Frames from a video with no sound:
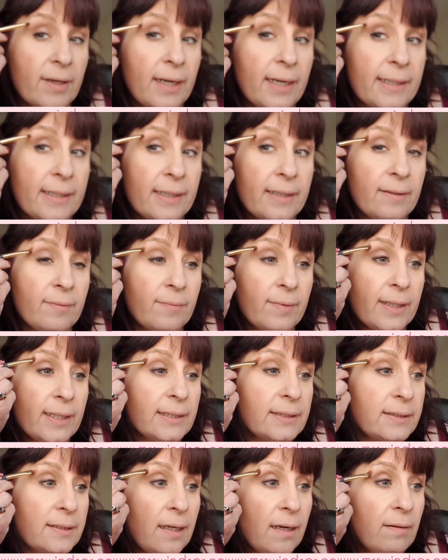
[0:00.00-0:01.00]
going anywhere,
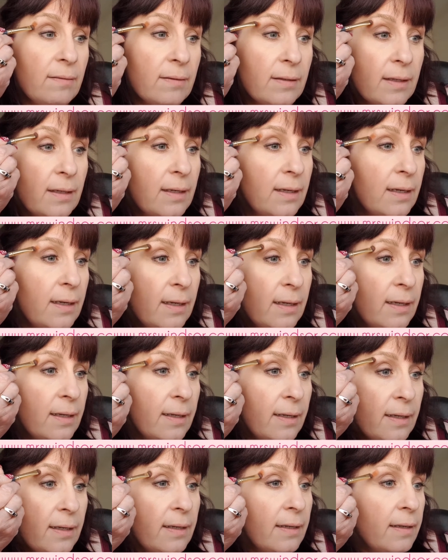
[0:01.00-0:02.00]
so
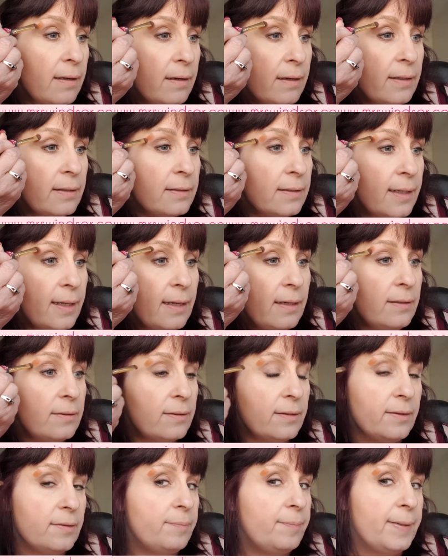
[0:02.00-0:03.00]
yeah,
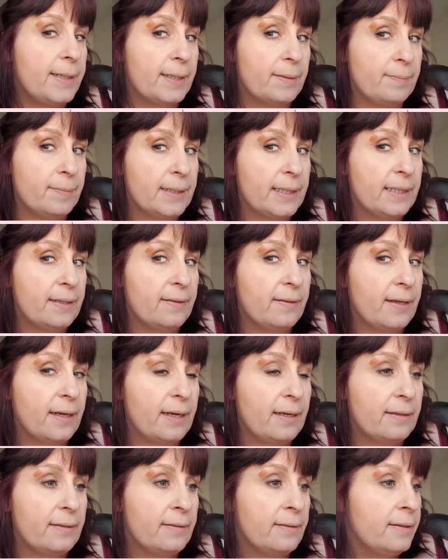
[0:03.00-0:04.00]
look at the pigment in
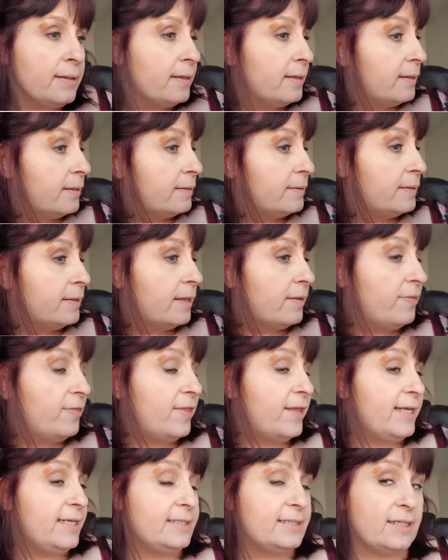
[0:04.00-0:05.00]
that.
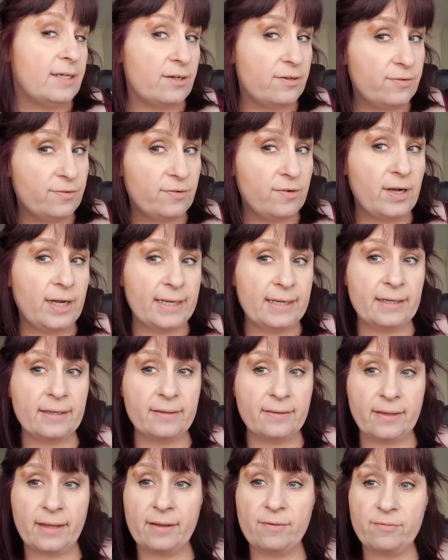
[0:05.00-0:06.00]
These are great.
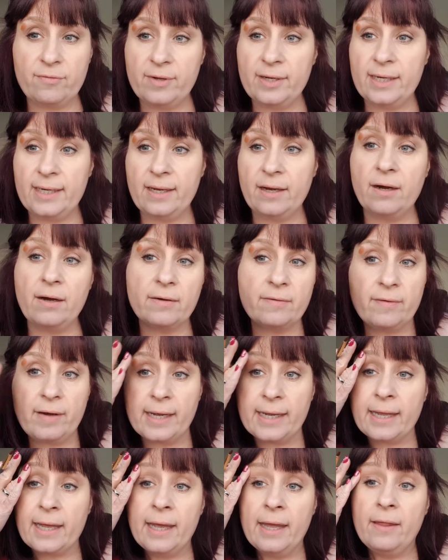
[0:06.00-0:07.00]
They really are
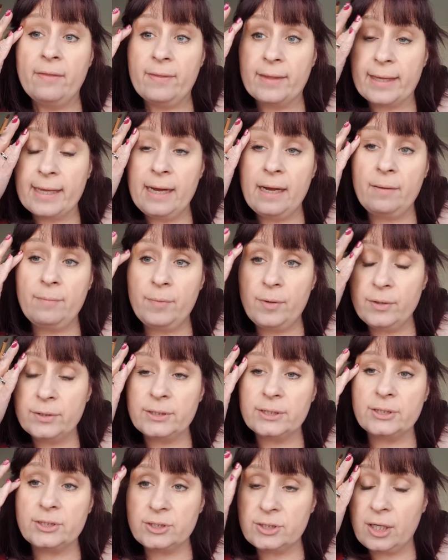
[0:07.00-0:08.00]
great. They come
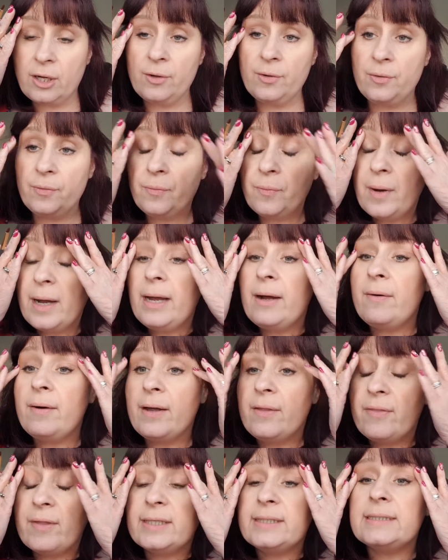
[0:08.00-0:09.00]
on so well
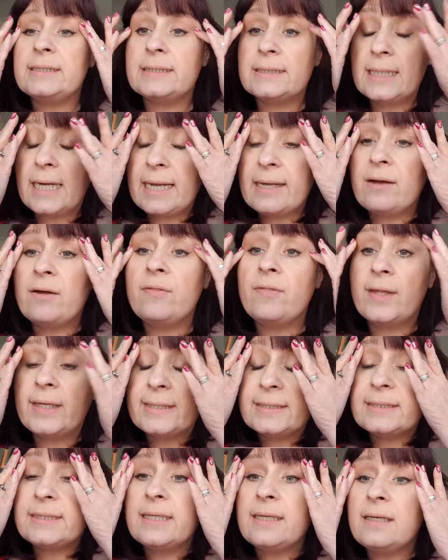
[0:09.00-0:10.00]
and they stay on. They
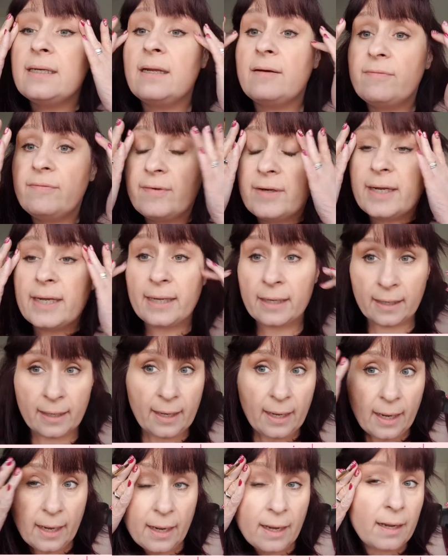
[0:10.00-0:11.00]
sit lovely.
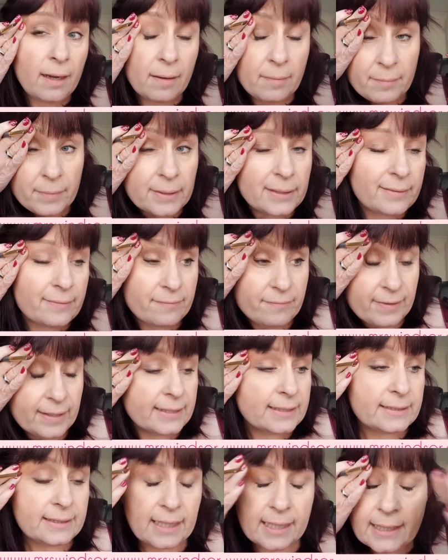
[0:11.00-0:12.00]
In
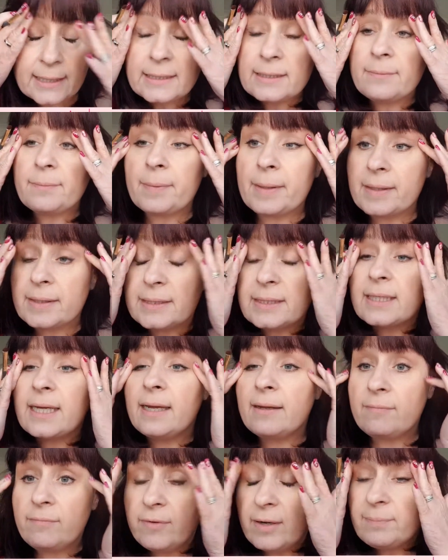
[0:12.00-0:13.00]
fact, it takes a bit to
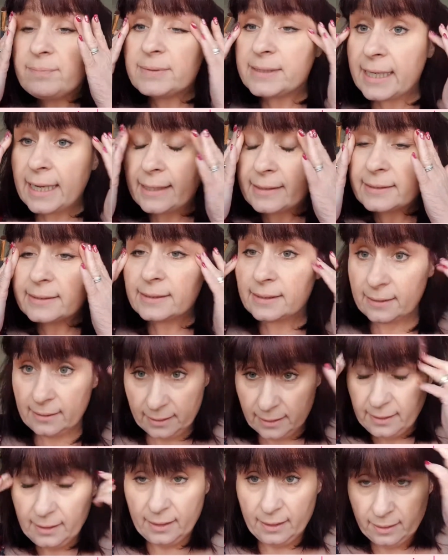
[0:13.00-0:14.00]
get rubbed down to
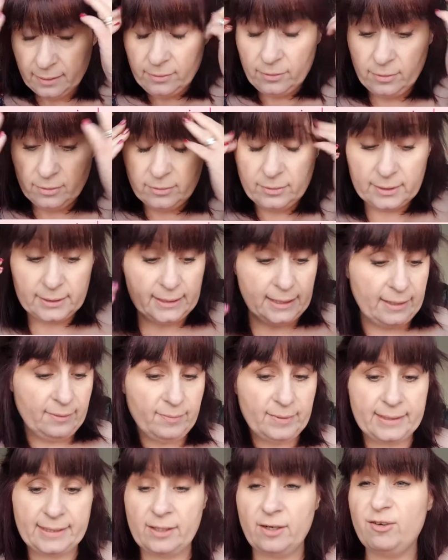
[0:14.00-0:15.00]
not look silly
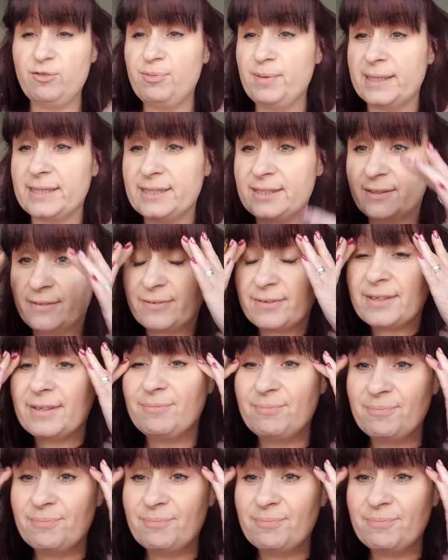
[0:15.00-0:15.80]
with daft bits of